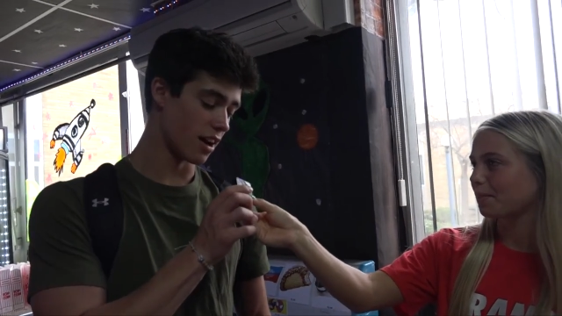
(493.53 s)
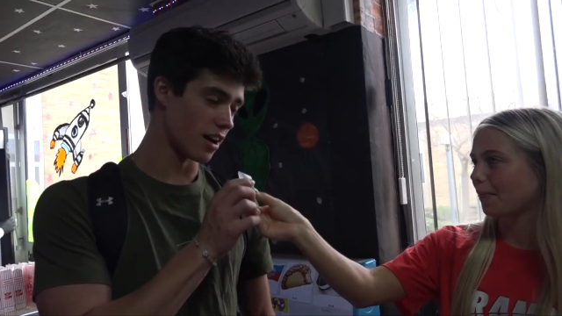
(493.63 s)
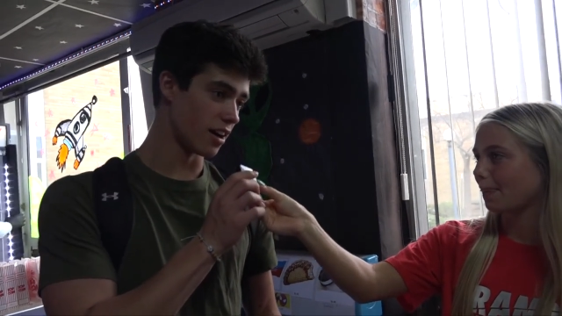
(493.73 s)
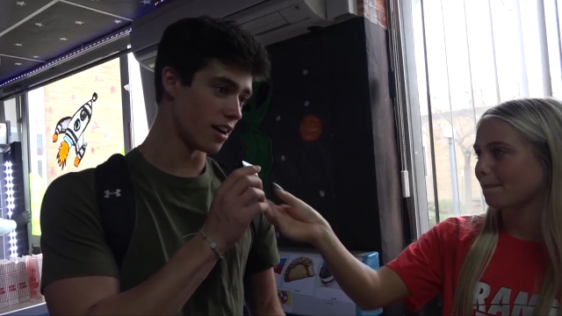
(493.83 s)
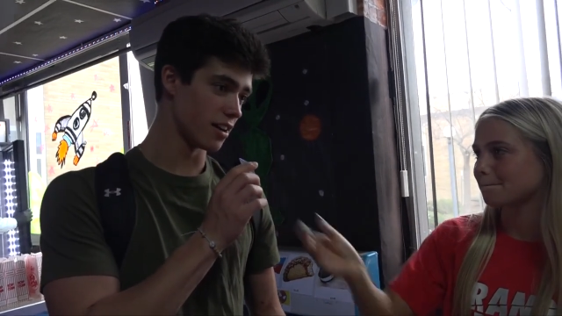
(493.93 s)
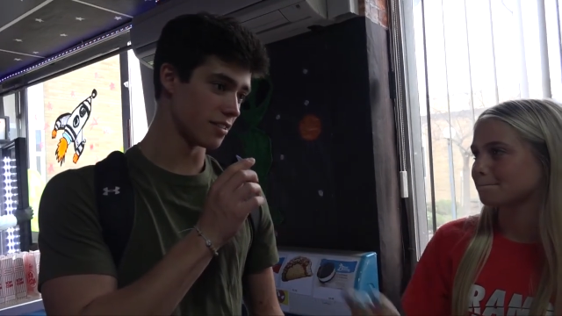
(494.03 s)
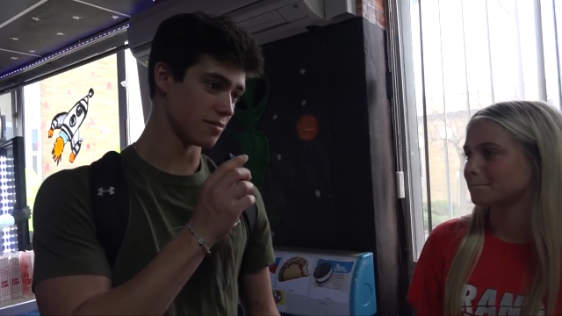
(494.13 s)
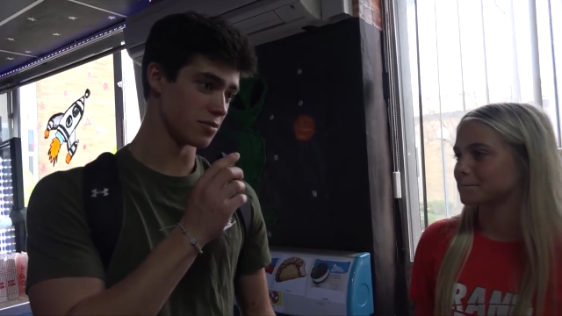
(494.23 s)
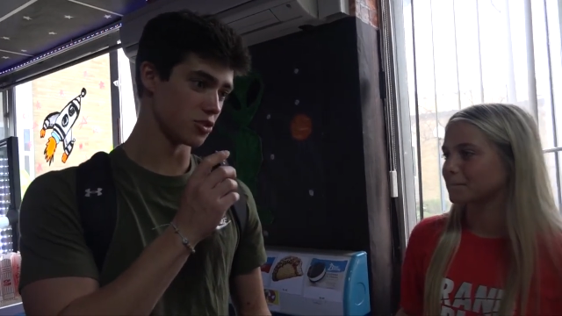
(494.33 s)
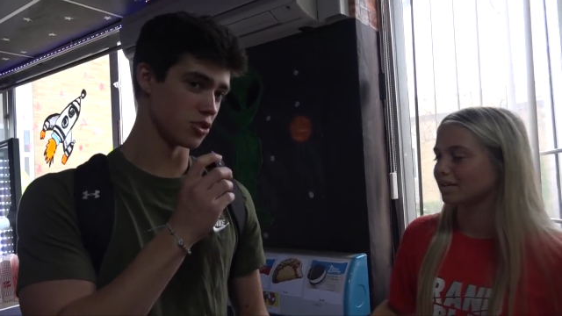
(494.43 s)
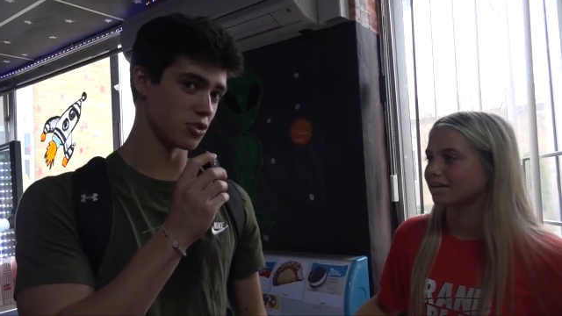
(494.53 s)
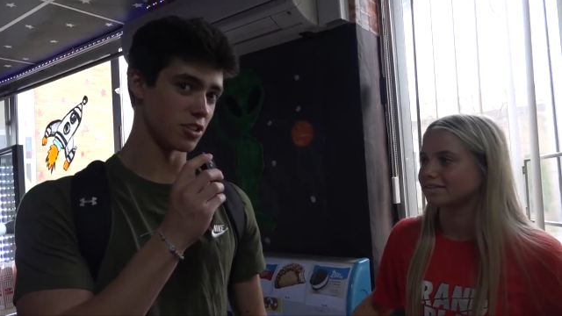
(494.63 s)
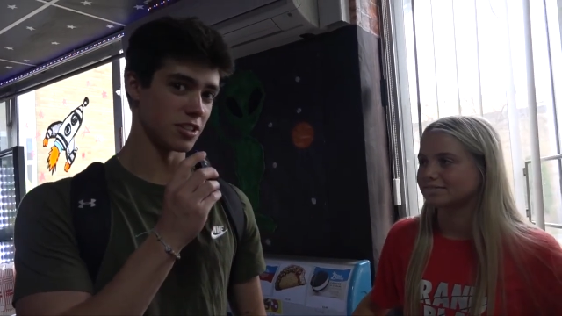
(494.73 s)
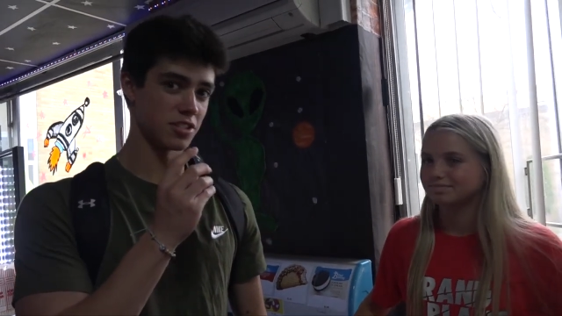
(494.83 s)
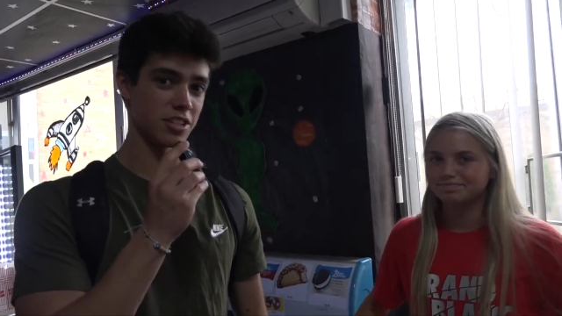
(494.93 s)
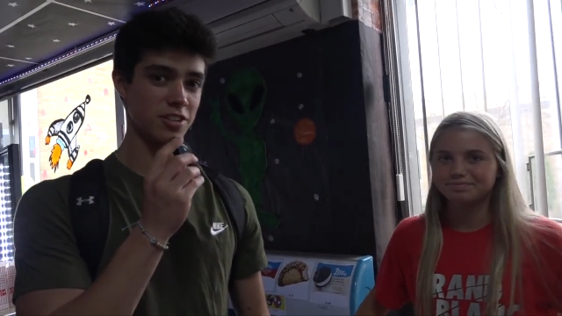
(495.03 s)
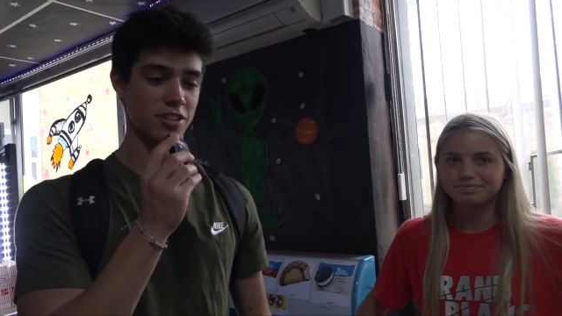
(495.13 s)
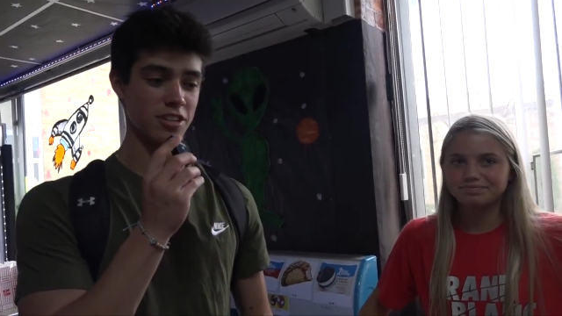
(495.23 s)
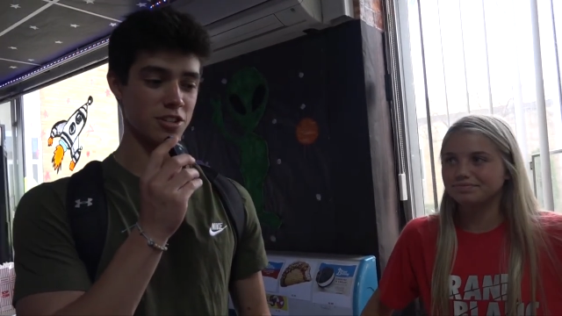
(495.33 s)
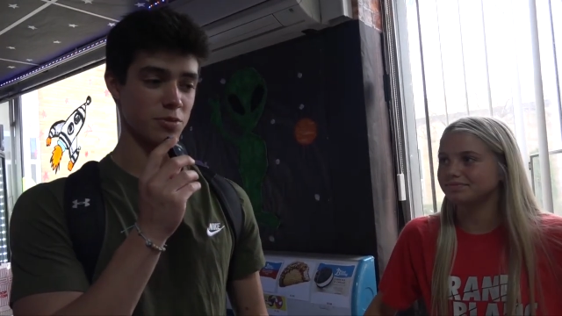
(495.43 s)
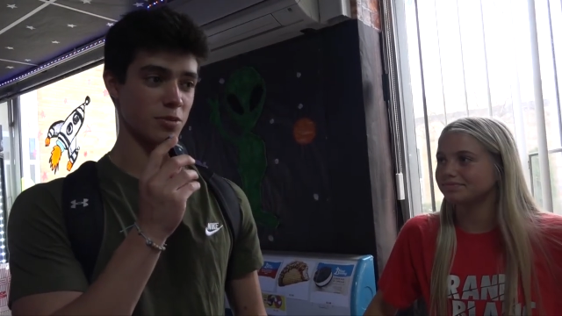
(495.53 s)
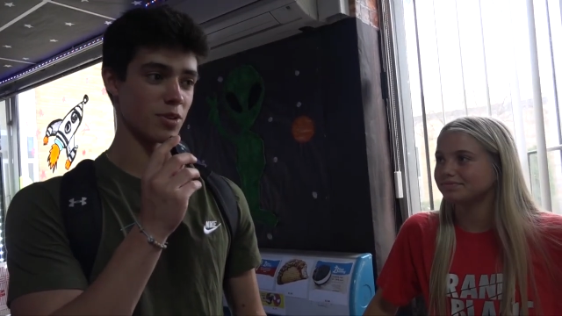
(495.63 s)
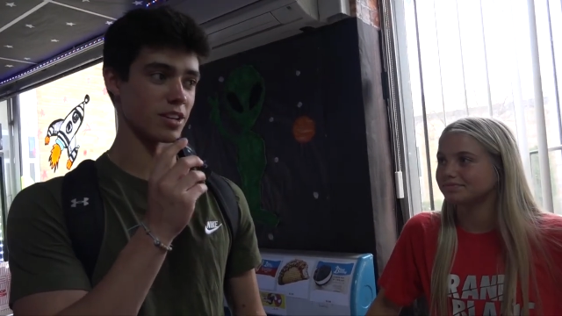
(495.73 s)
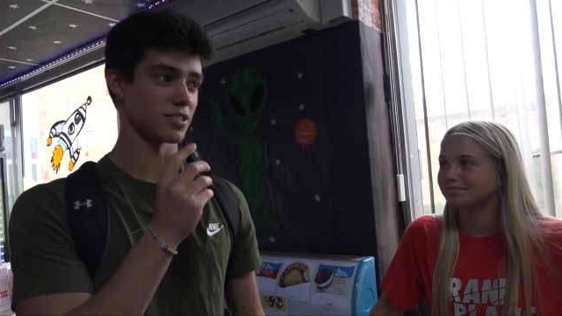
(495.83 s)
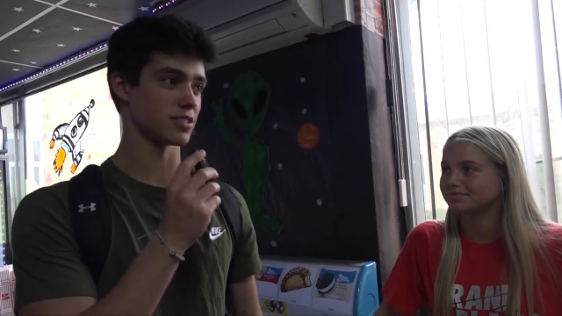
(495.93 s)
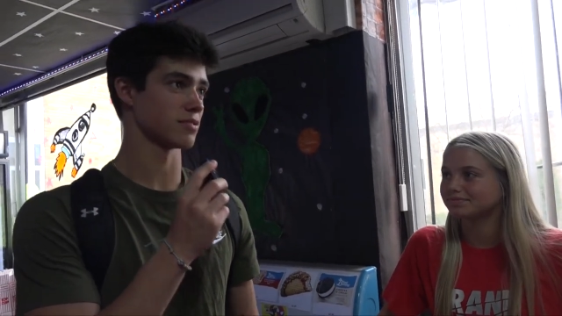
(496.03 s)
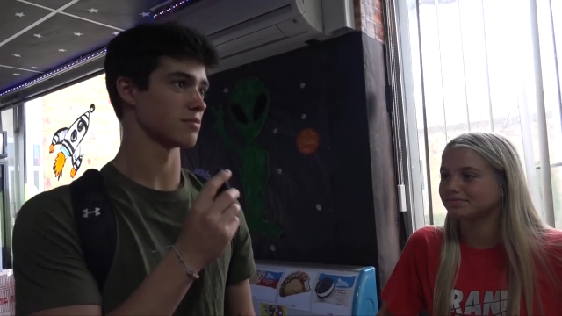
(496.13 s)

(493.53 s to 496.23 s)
Speaker 1: uh, junior and senior year spring breaks.